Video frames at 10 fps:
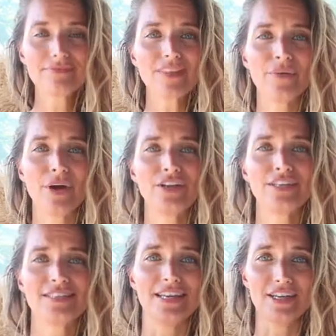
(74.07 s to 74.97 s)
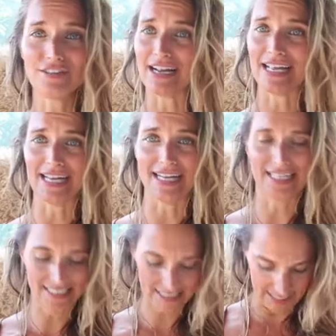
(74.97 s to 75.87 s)
I want you to take your right
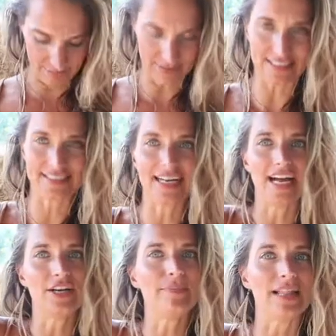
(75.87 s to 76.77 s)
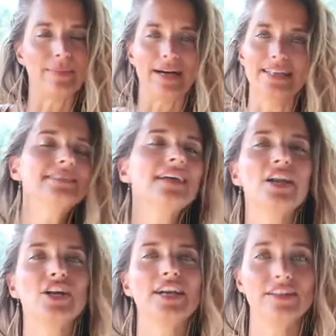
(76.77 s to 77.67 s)
hand and place it on your belly button,
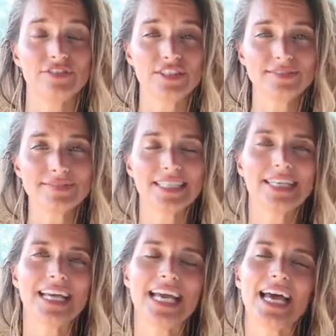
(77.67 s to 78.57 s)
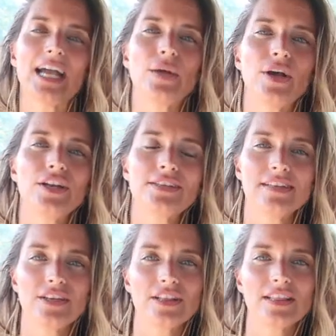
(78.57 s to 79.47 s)
on your navel. And I want you to
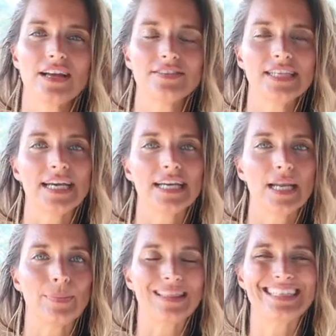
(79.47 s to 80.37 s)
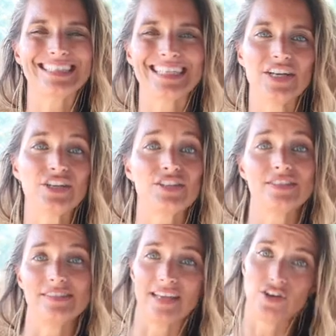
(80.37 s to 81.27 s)
take your left hand and place it on your
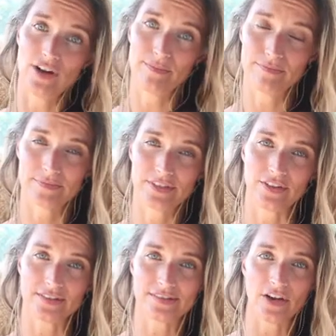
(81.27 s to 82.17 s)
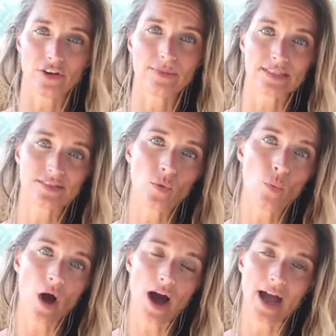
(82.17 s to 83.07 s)
sacrum. So the sacrum is the
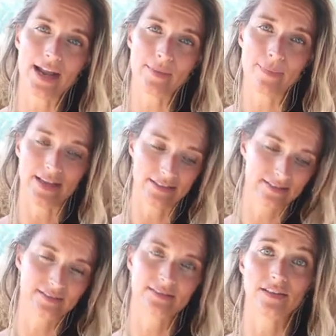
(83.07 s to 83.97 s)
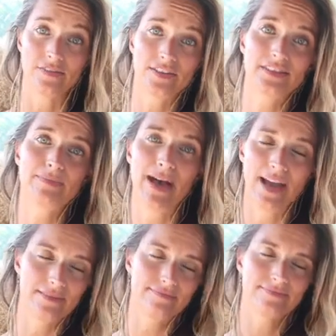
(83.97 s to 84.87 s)
wide base of the
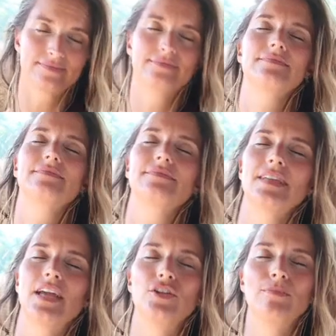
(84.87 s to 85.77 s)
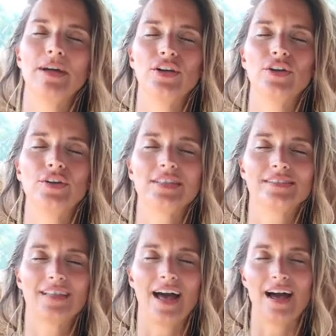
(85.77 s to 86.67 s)
spine. And you might
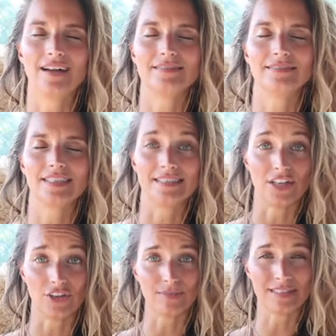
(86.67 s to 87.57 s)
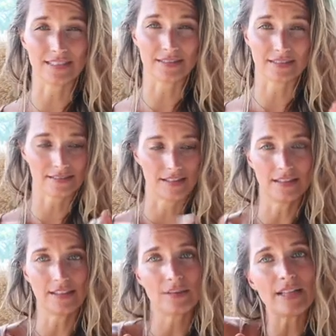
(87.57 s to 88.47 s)
notice that the sacrum sits a
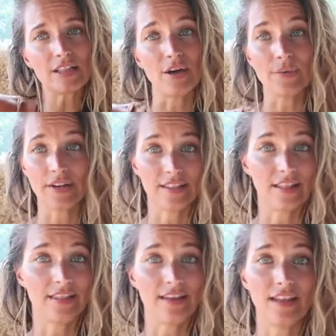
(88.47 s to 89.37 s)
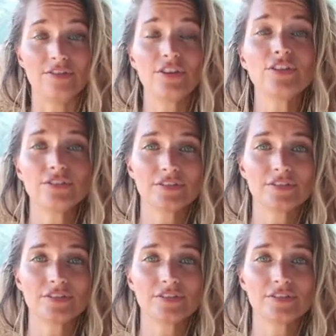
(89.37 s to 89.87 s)
little bit lower than the navel.